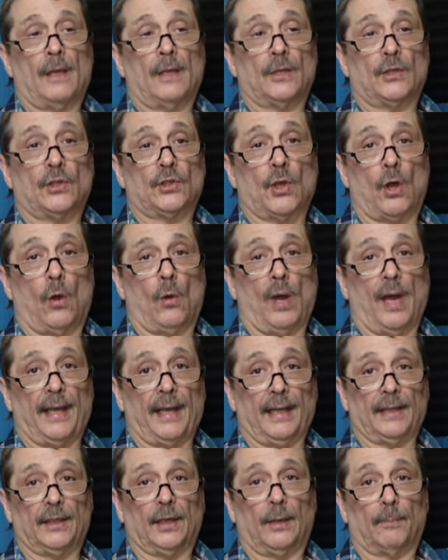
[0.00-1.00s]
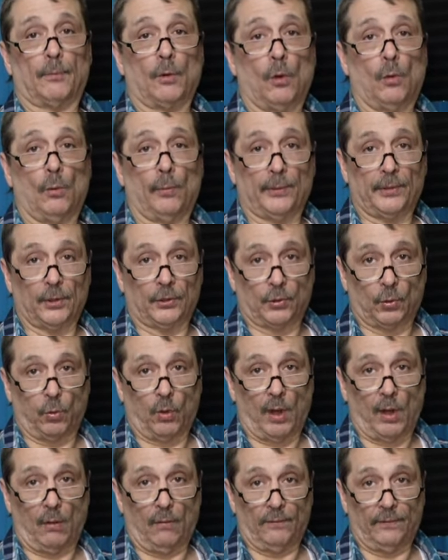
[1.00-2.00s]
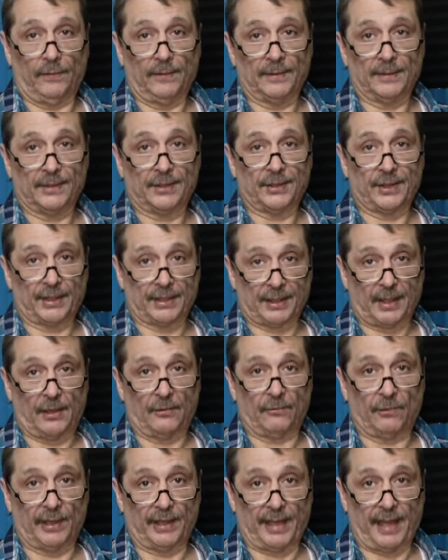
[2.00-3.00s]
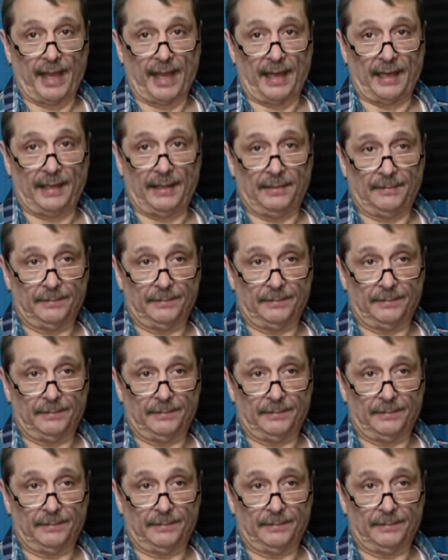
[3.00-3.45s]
So I ended up going with the 12600K